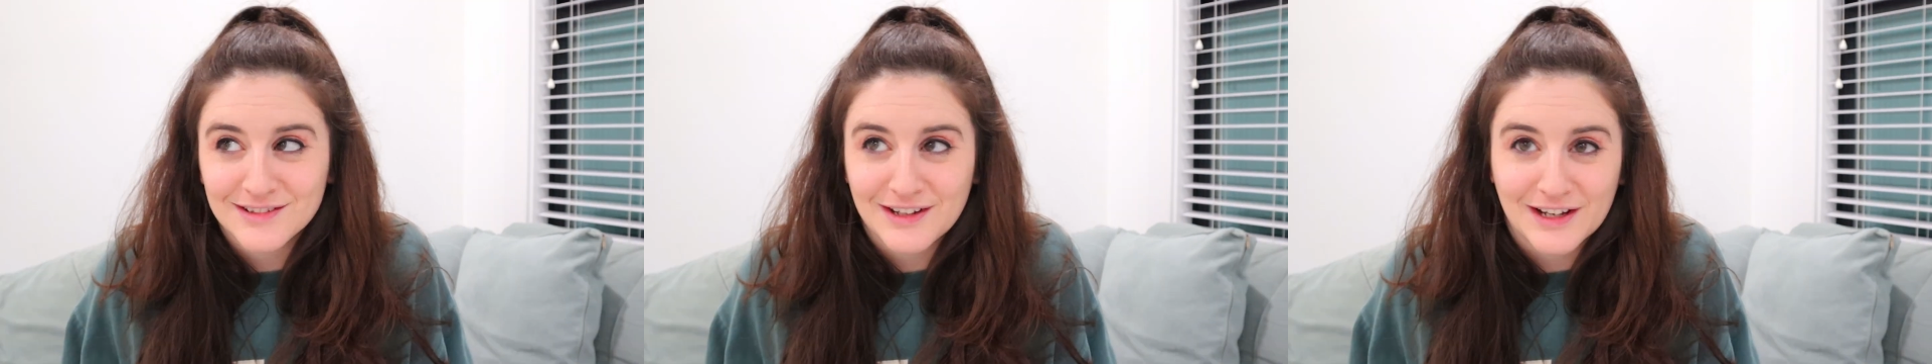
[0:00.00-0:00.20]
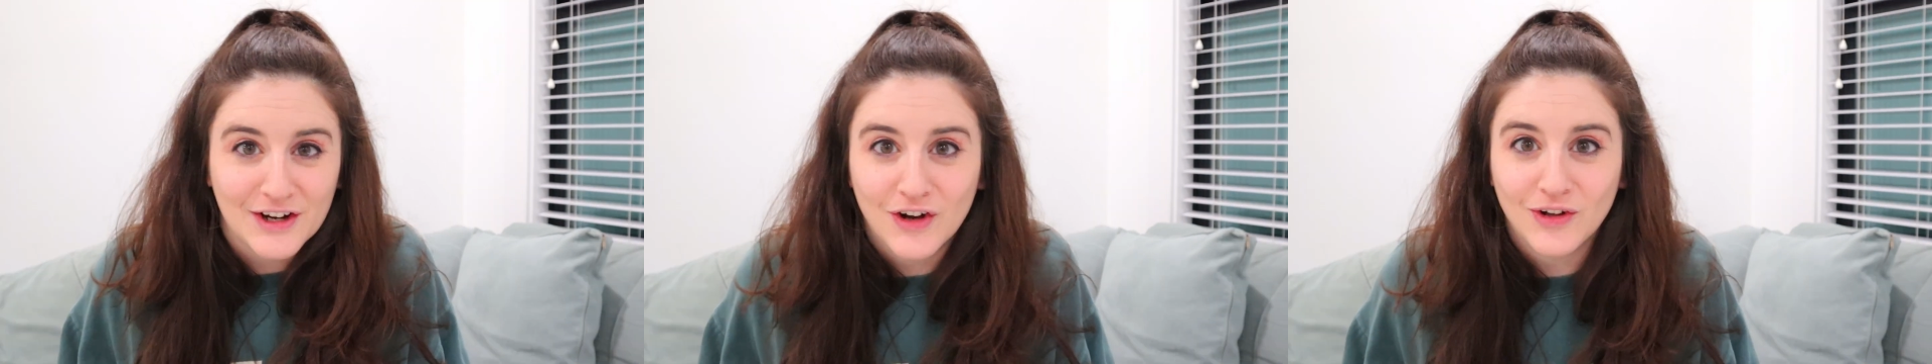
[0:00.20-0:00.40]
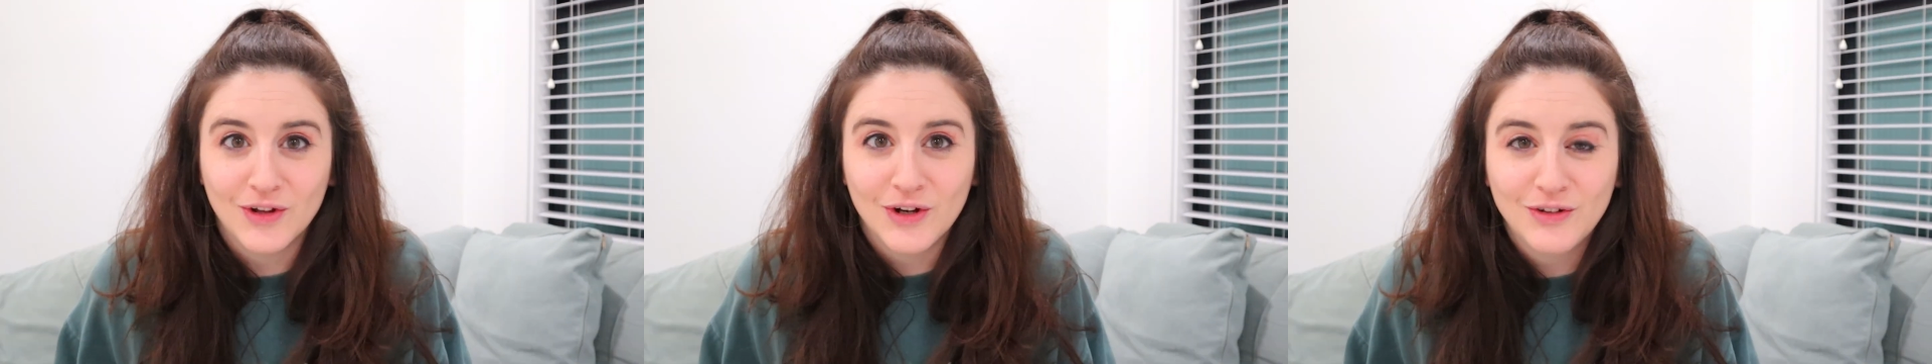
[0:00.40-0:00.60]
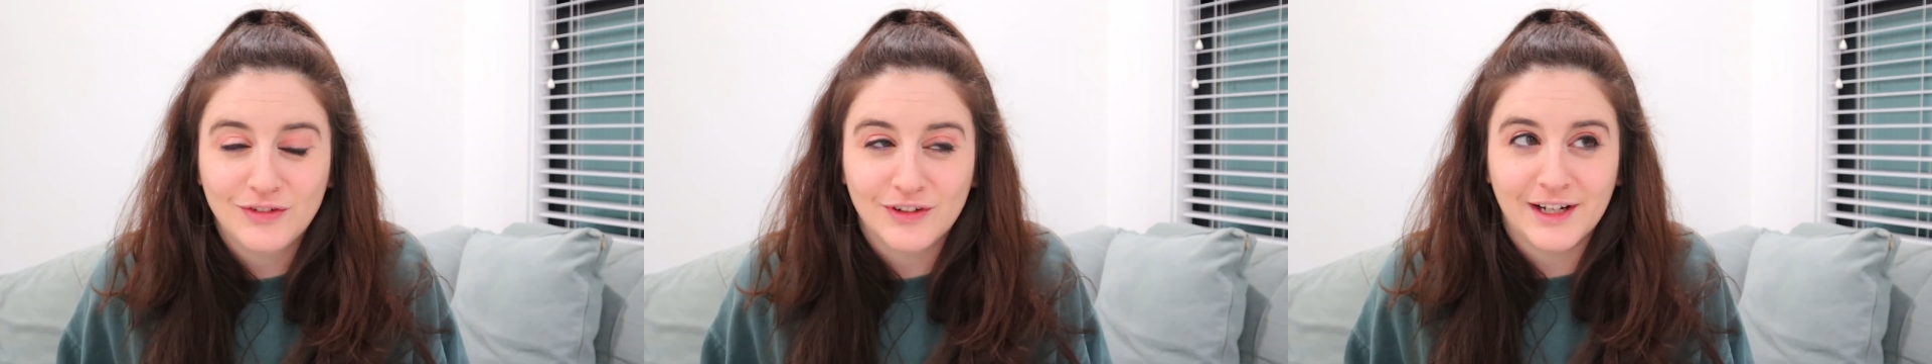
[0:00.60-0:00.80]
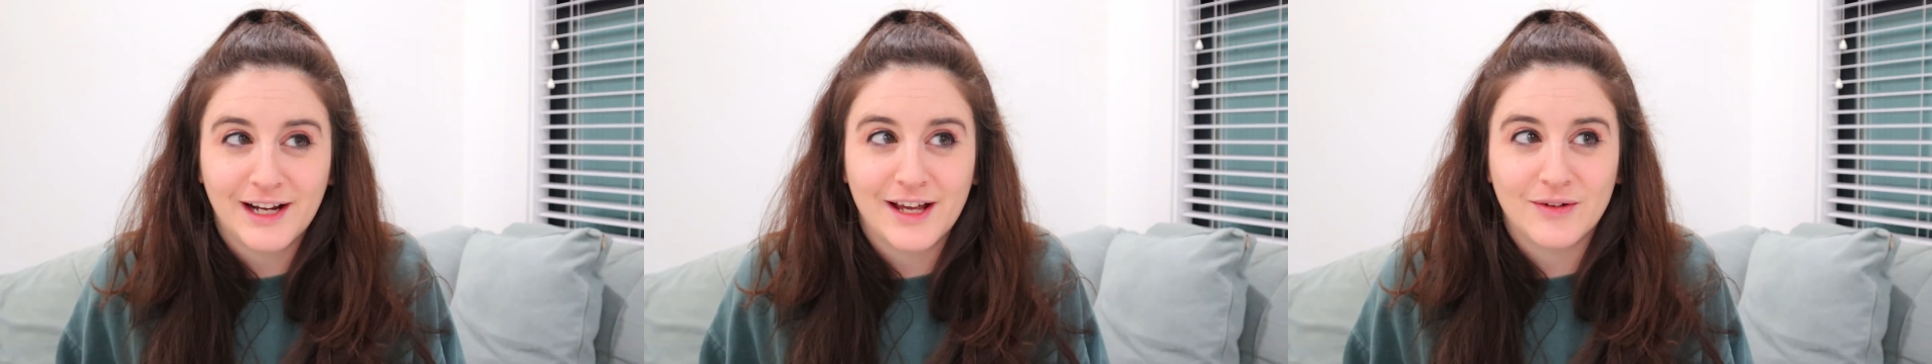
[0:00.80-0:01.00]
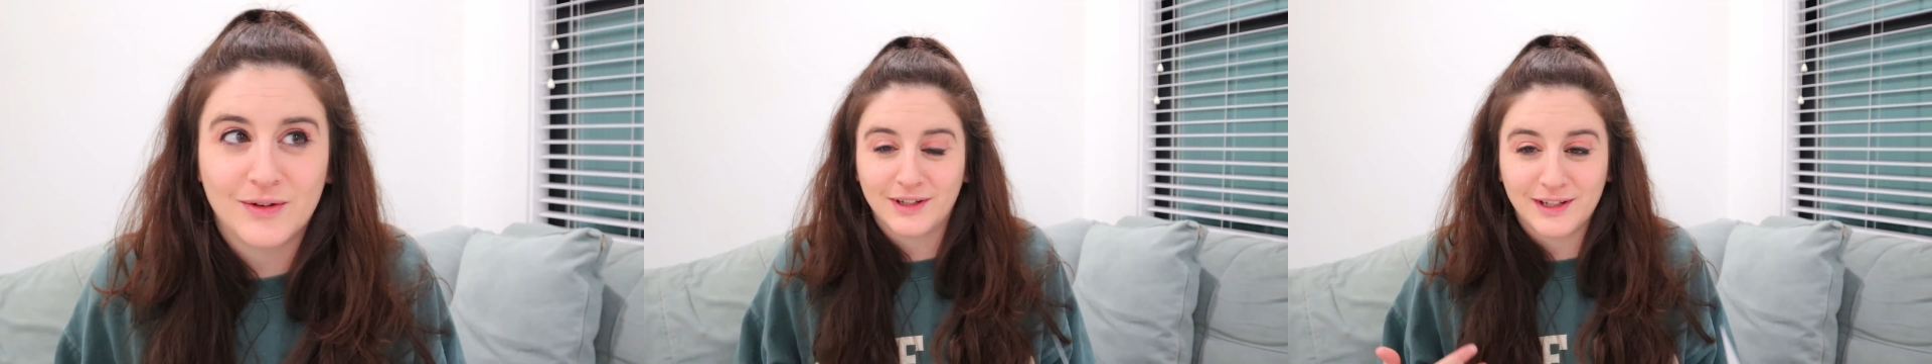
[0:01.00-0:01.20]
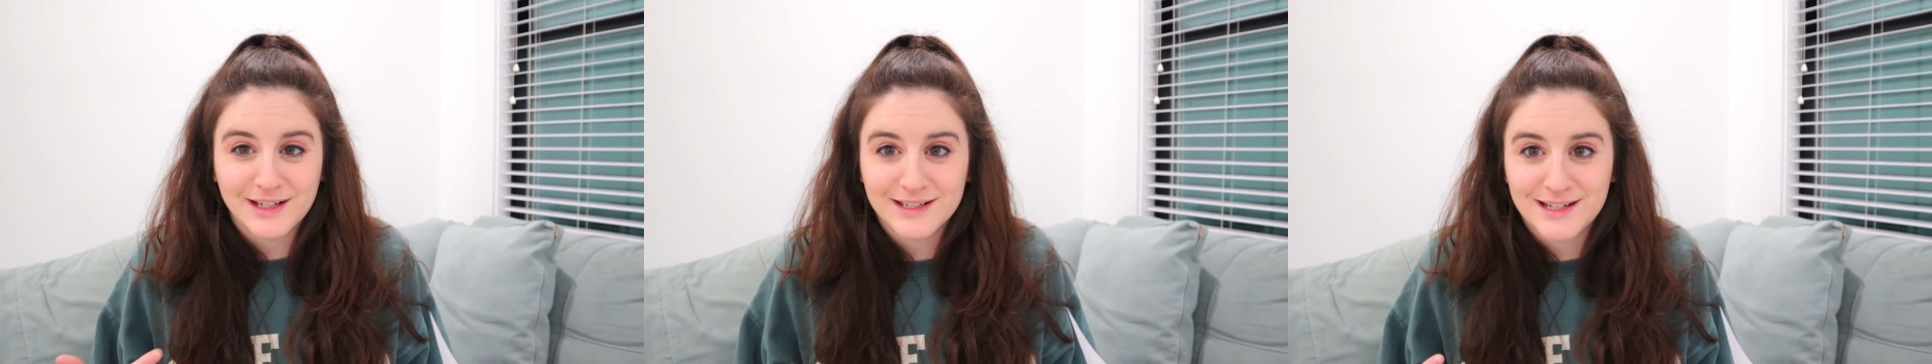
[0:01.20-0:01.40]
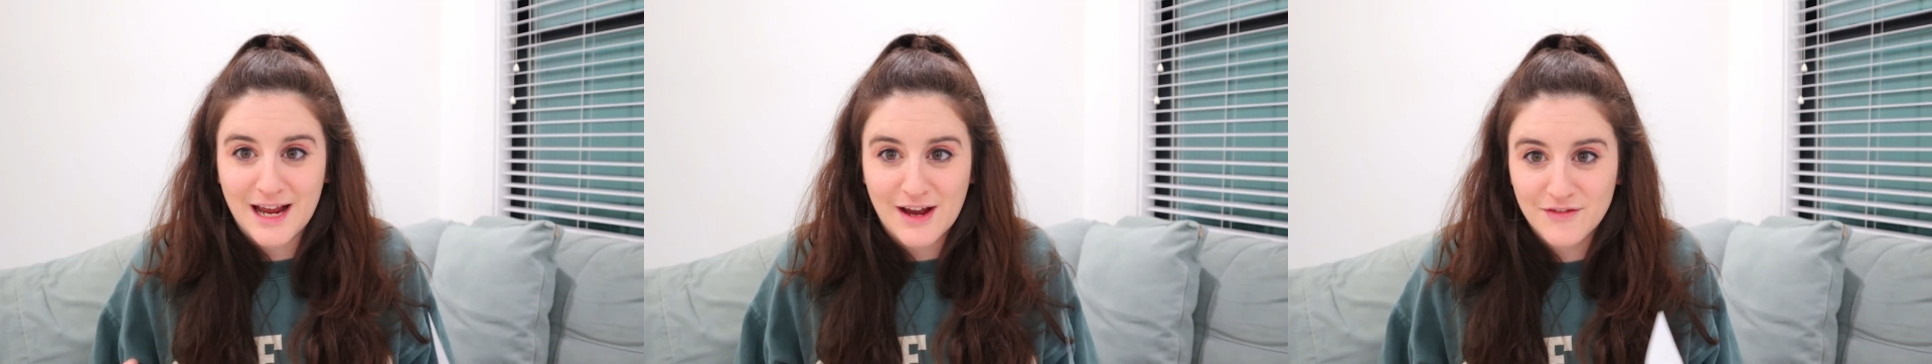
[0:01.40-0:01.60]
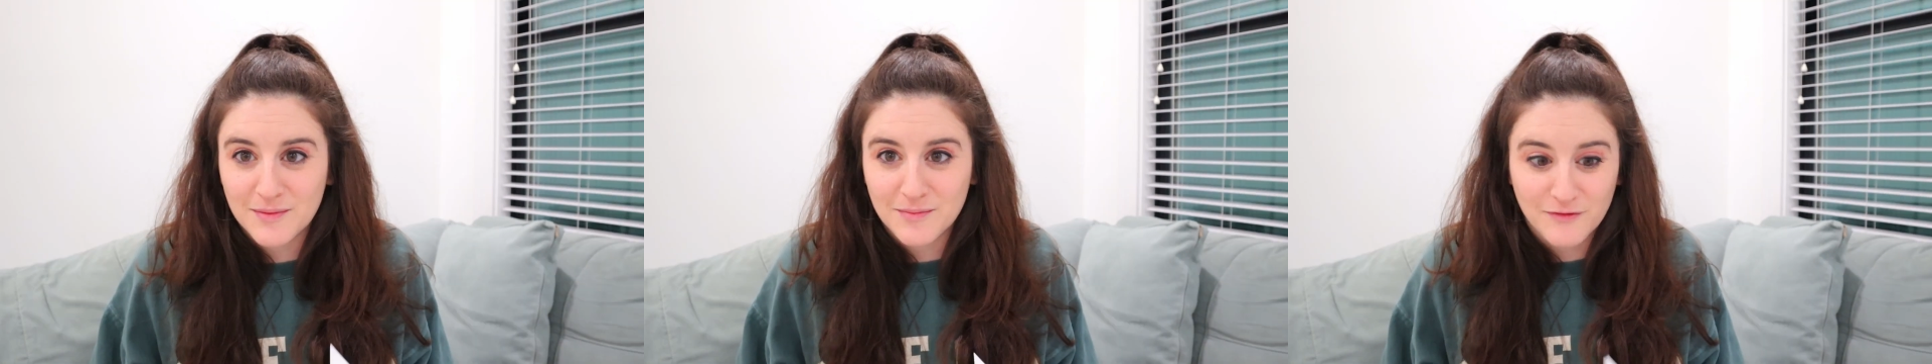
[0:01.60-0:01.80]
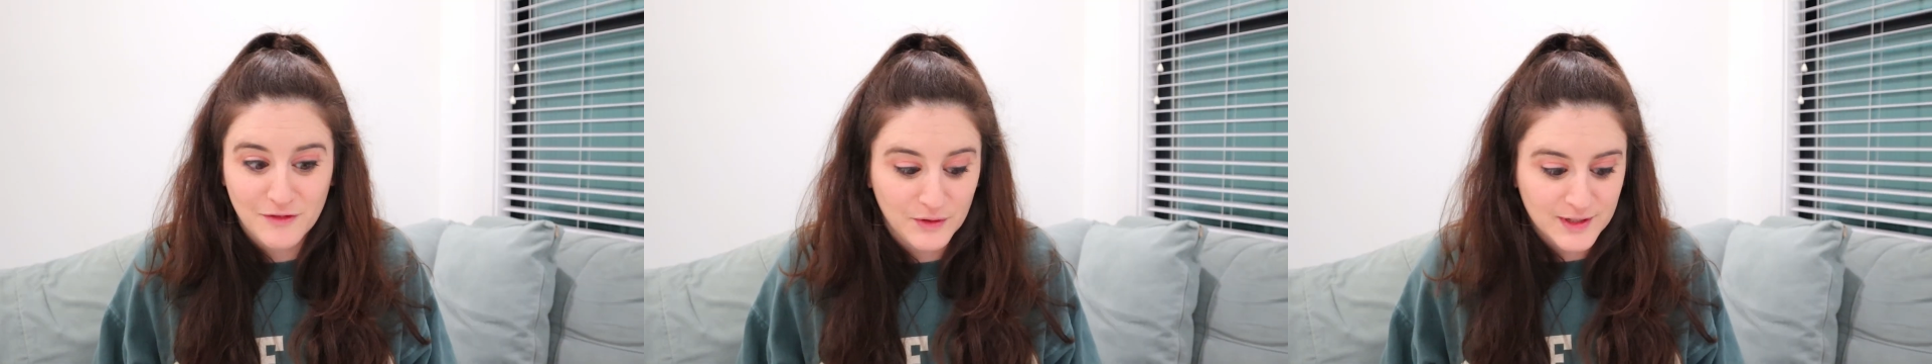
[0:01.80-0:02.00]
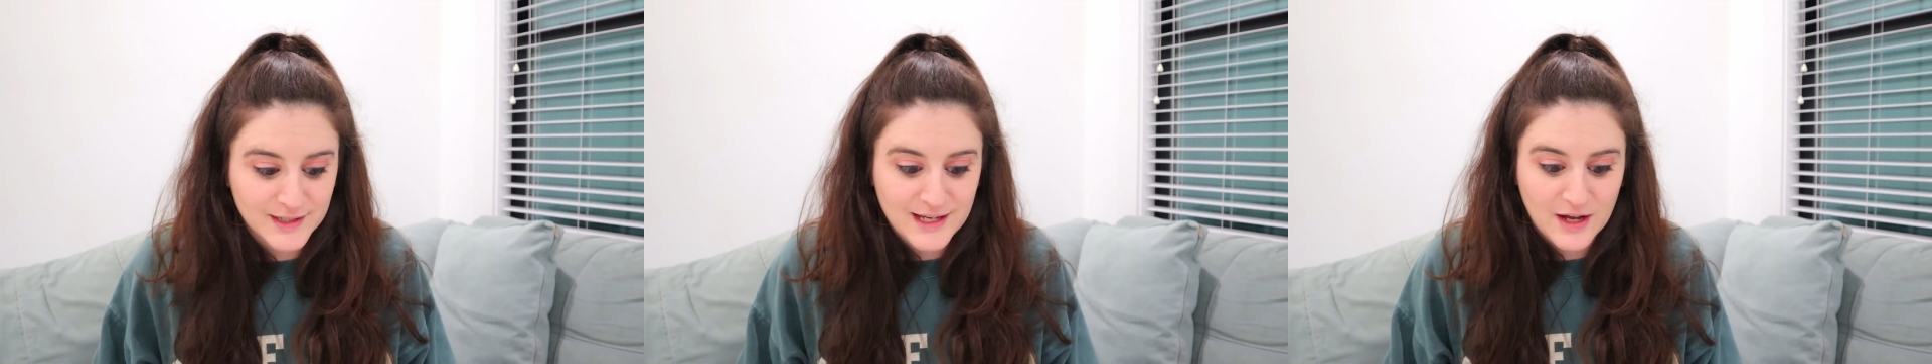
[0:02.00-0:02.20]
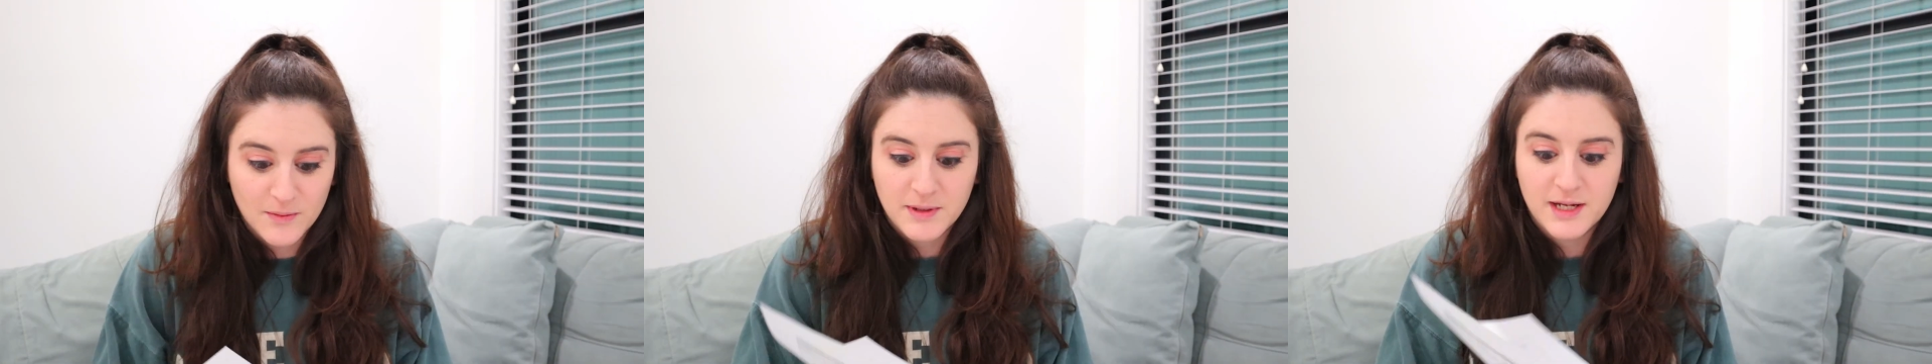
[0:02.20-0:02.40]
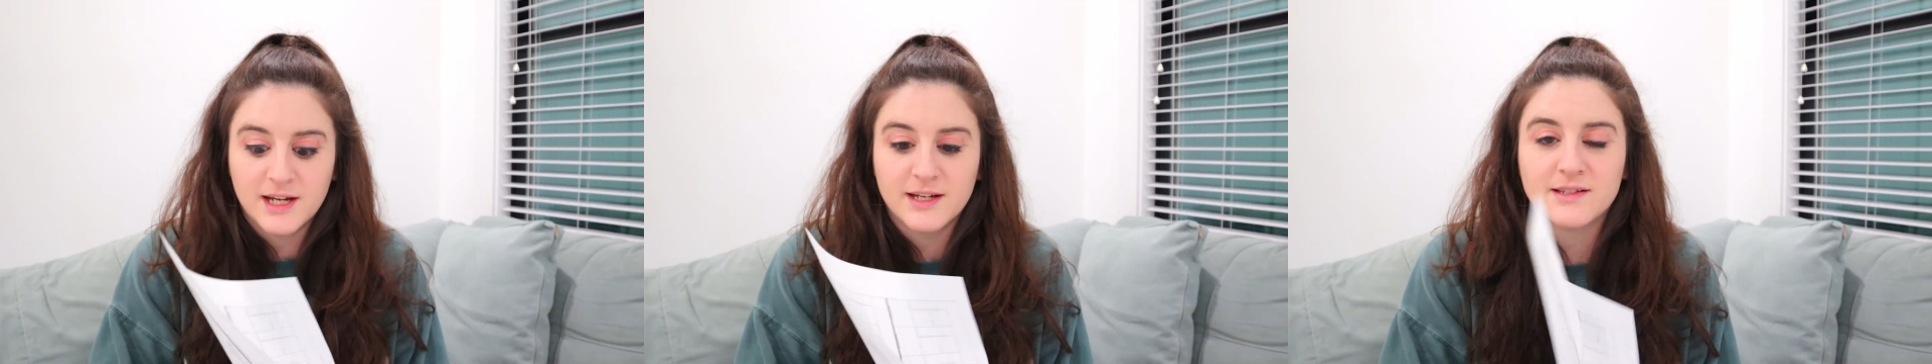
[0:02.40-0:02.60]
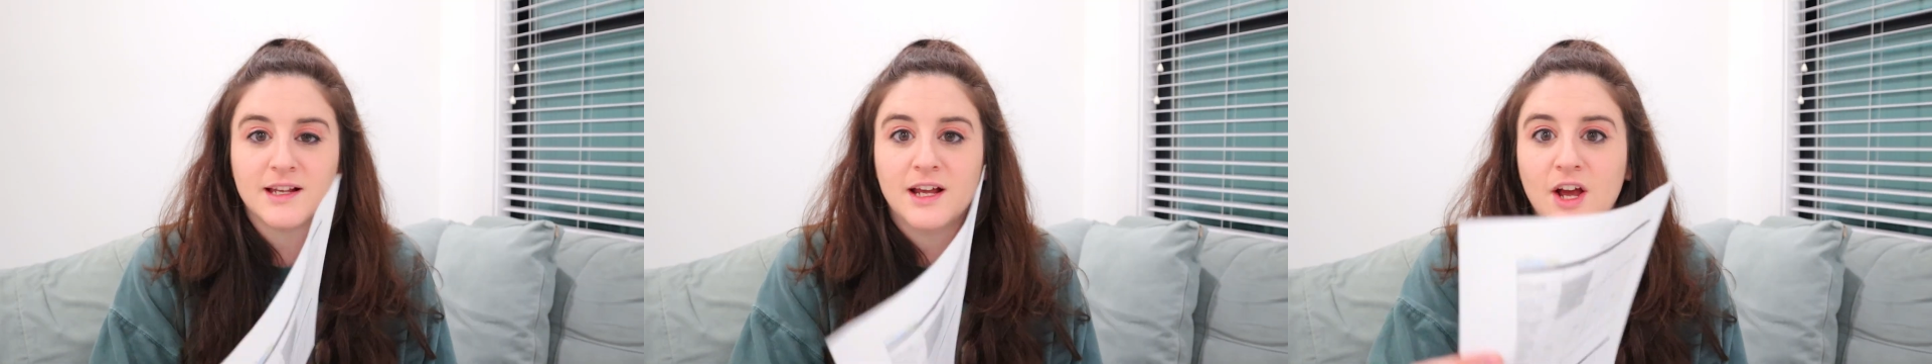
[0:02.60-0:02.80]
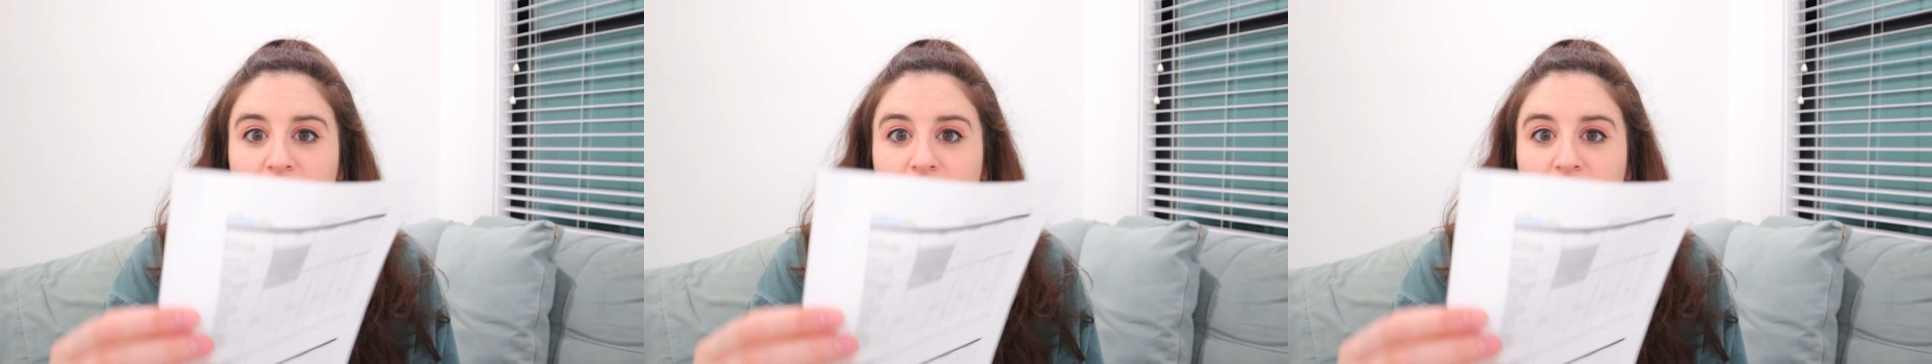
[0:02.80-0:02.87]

like, all over again, or at least have them fill this out, because